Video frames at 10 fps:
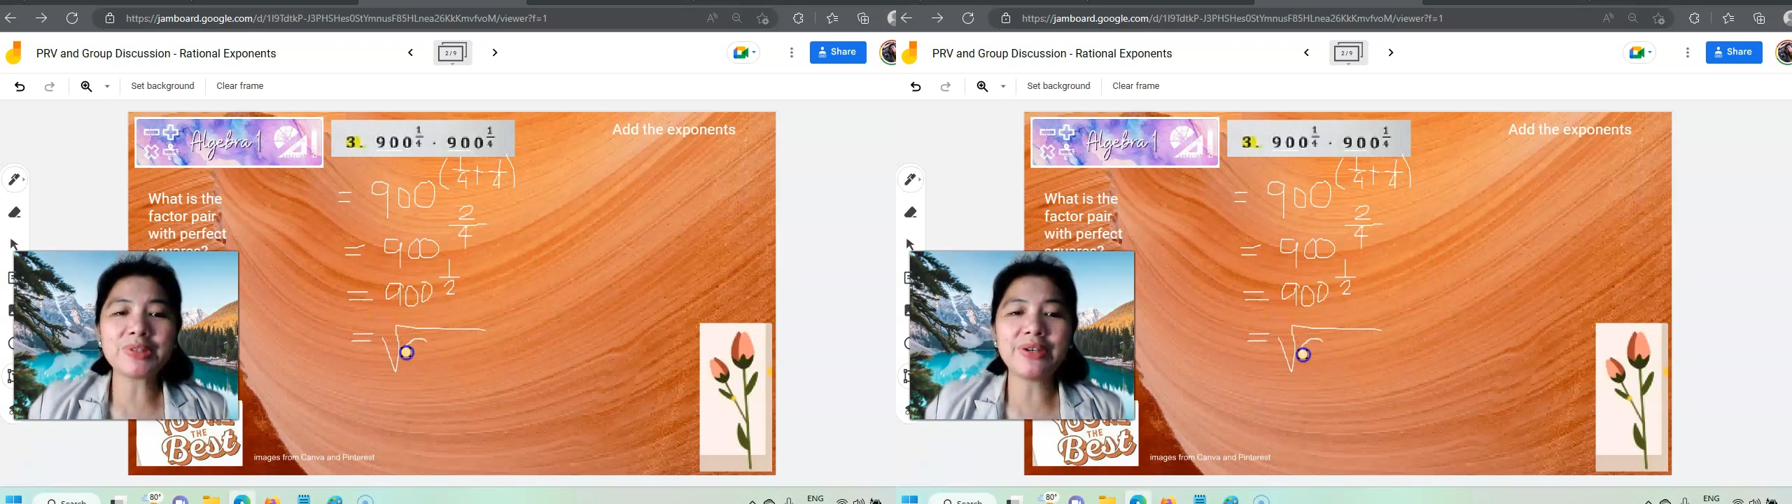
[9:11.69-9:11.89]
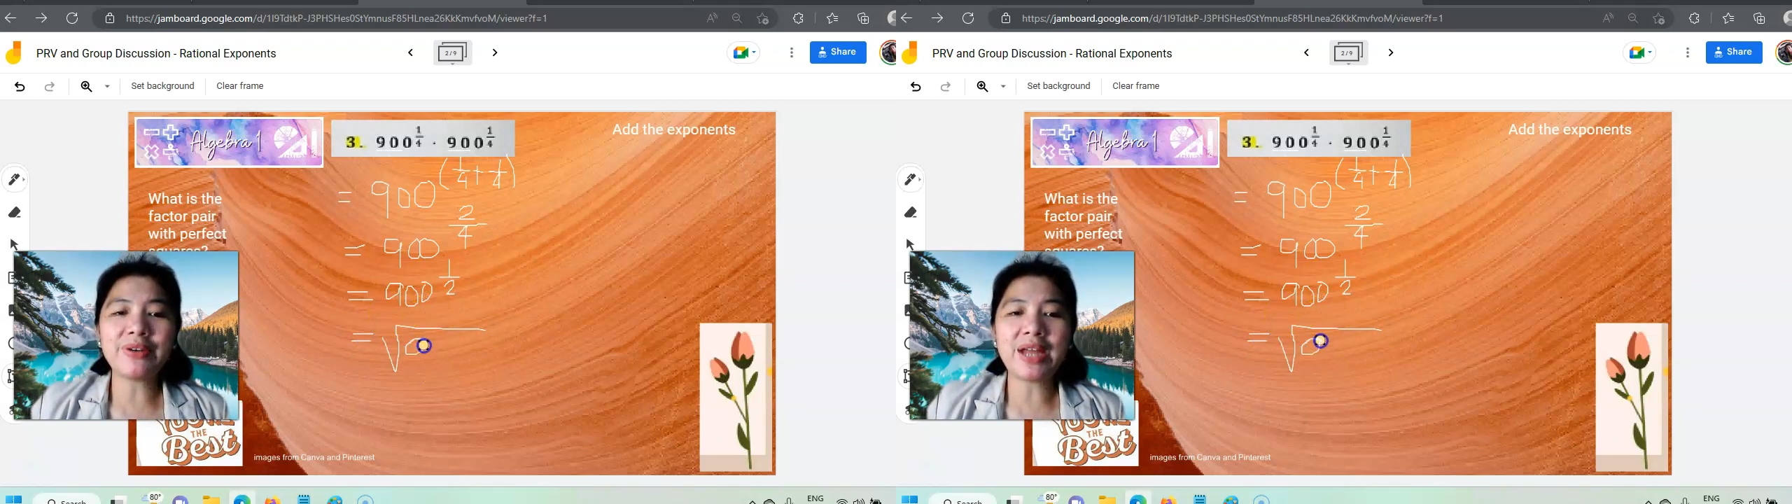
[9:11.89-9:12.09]

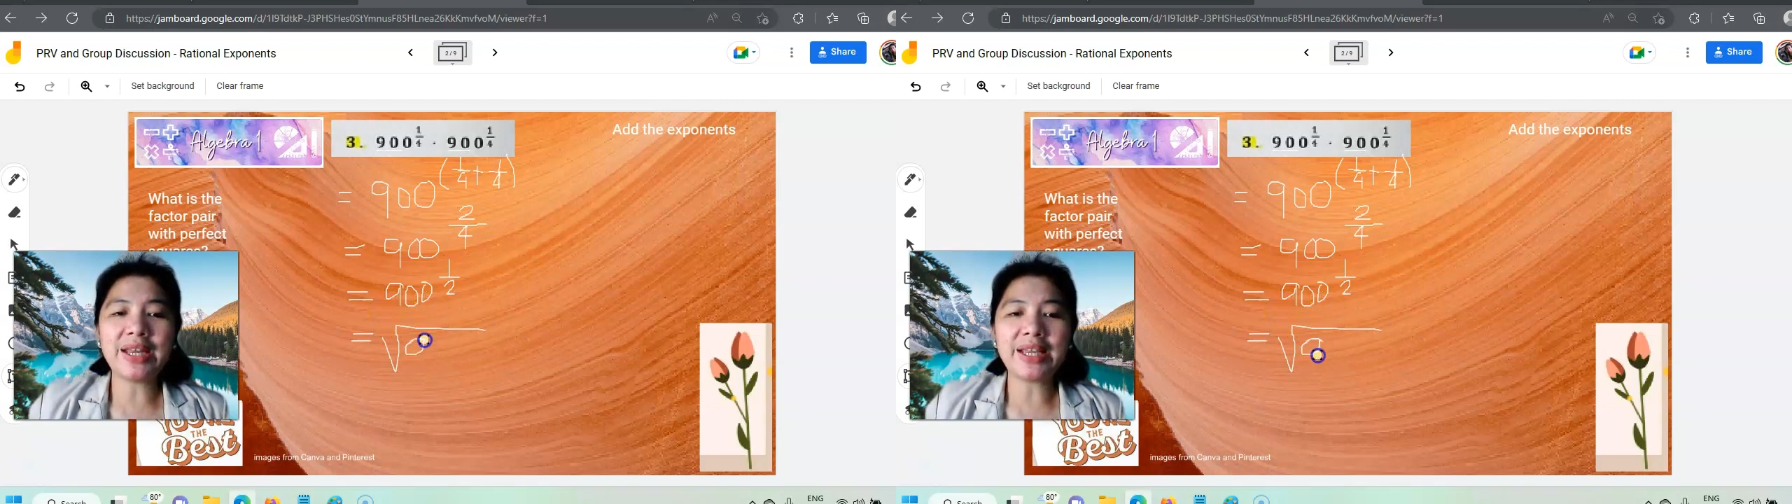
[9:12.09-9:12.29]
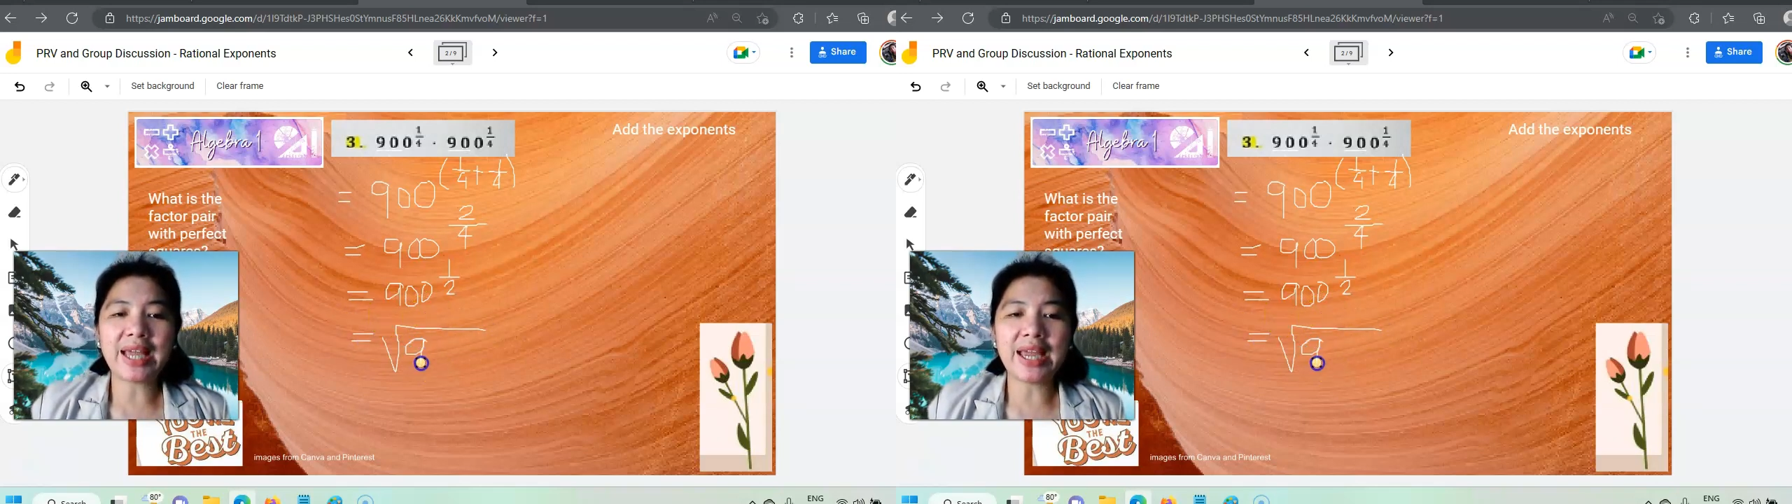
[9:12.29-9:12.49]
the
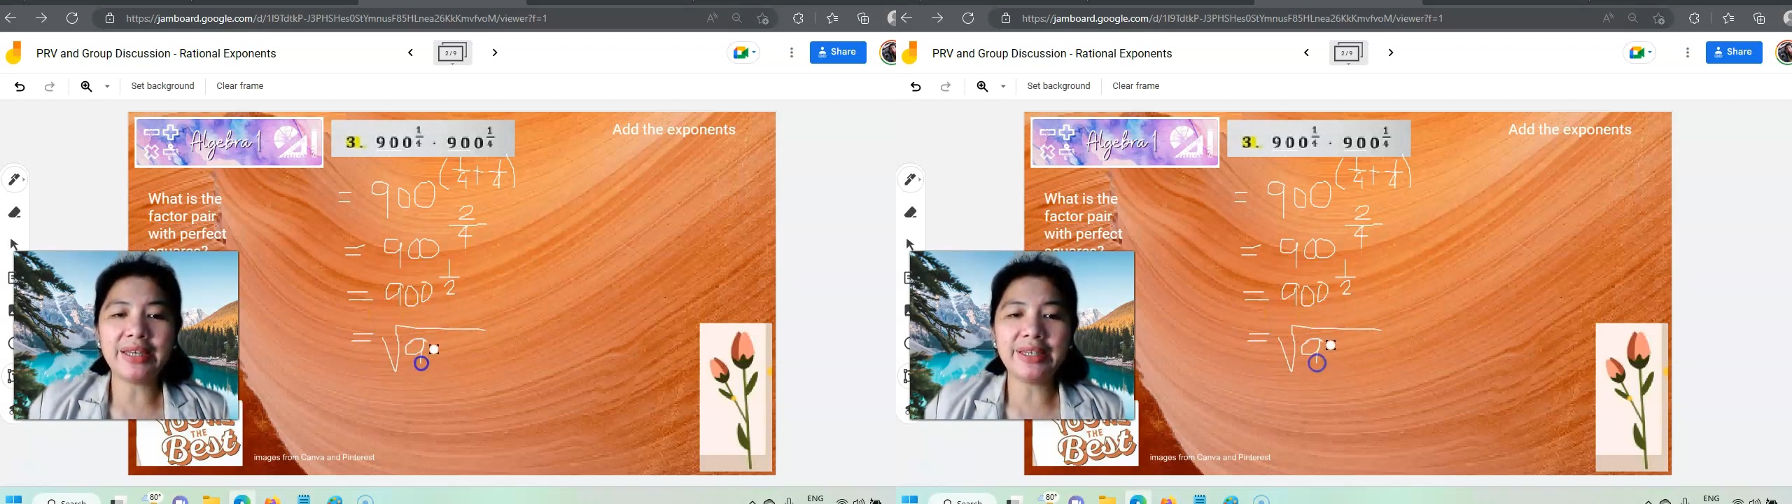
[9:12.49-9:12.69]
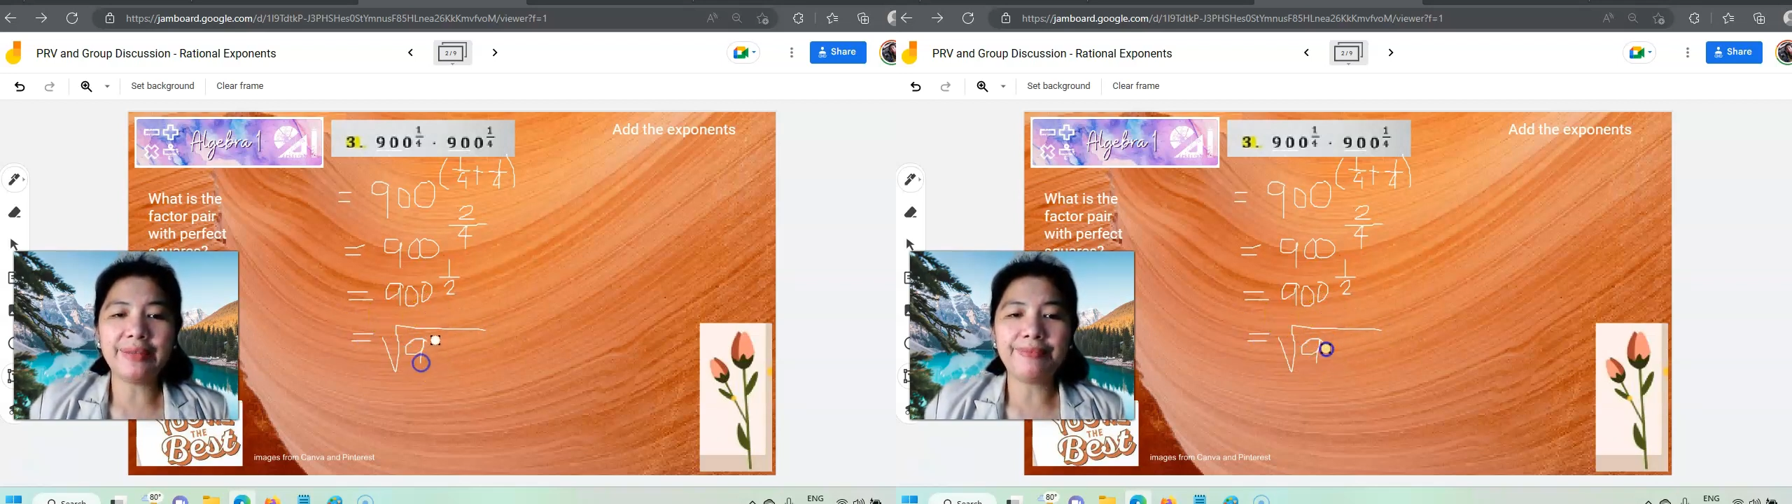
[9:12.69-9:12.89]
radicand.